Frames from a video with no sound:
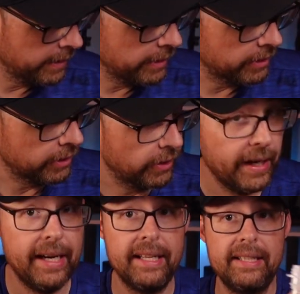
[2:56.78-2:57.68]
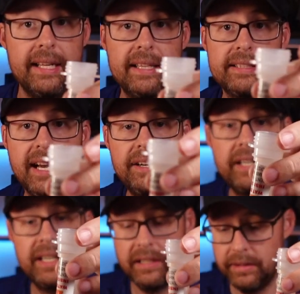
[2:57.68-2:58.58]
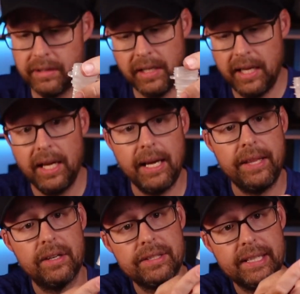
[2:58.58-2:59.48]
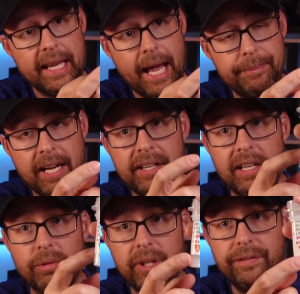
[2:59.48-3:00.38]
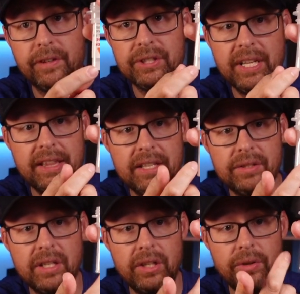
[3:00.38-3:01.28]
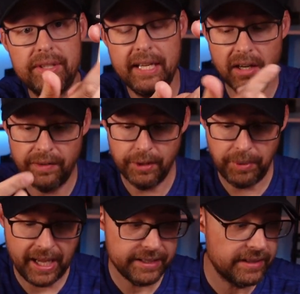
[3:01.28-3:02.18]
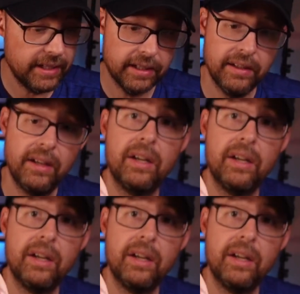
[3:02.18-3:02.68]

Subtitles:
You're gonna go ahead and take this guy right here, and there's a cap down here. When you first get this here, you wanna take off the plastic.